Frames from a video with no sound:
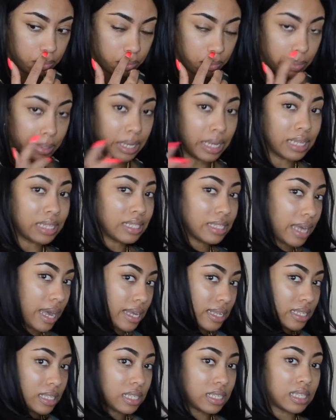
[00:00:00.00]
because
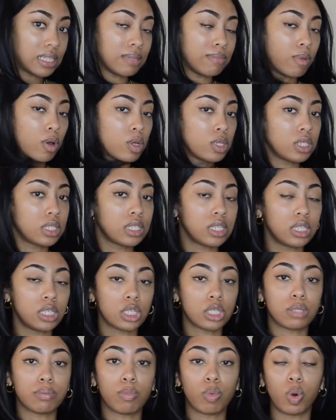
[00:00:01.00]
yes, this is mostly
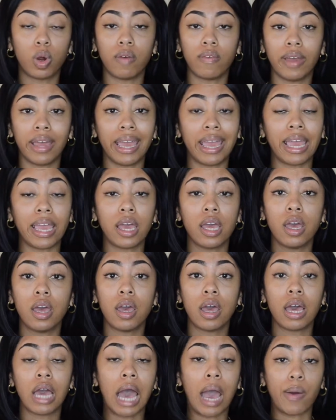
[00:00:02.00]
just more of a
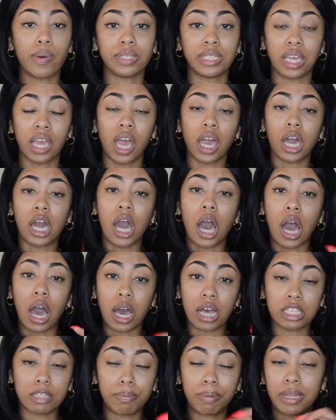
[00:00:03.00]
I would say a
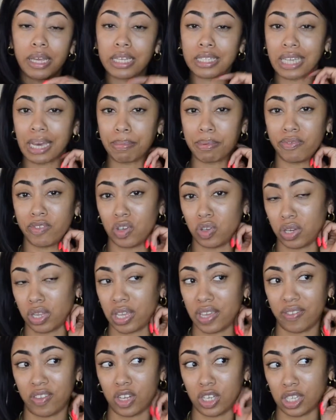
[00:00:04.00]
cosplay type of
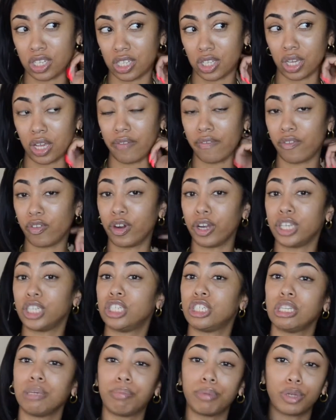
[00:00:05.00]
unit. If you're just looking for a
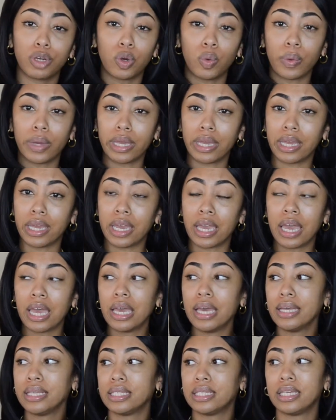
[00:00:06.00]
cheap little wig
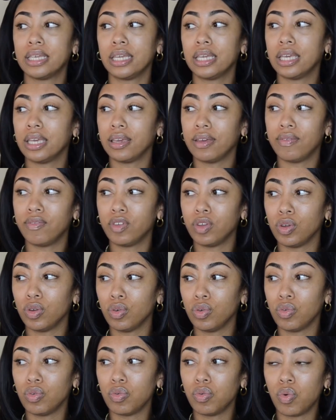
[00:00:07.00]
to give
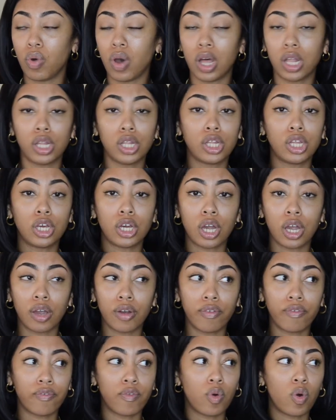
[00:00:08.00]
you a look
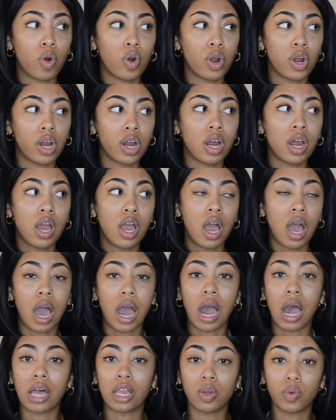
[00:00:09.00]
for a
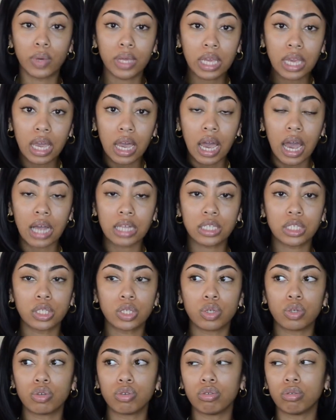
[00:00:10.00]
Halloween
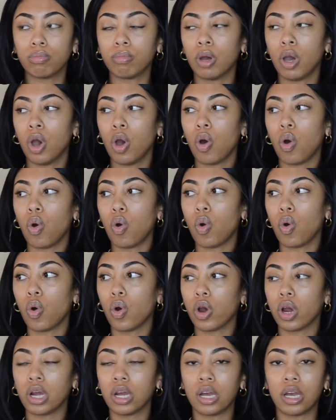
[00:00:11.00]
costume
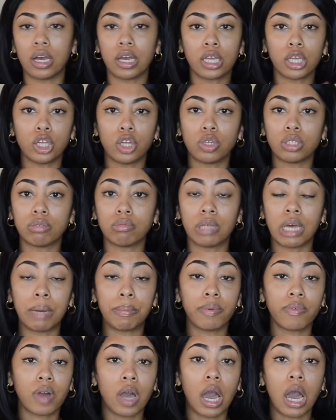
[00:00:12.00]
or you know, some type
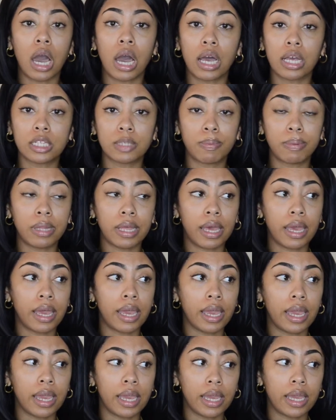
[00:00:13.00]
of
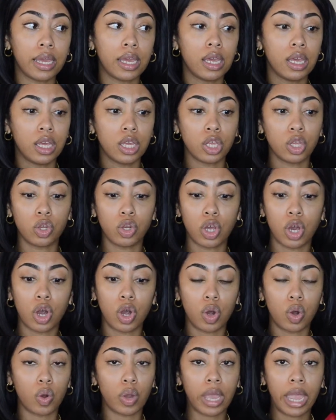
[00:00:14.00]
cosplay, you
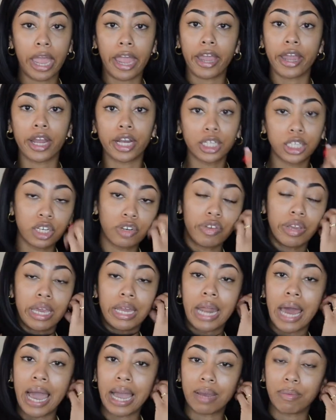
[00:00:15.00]
know, character
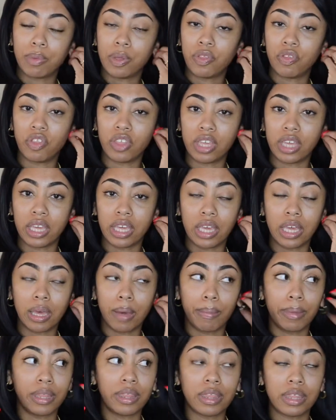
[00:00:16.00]
reenactment thing,
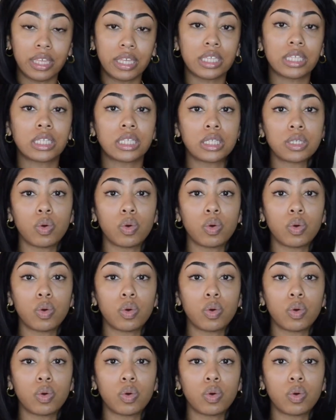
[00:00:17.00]
I mean, this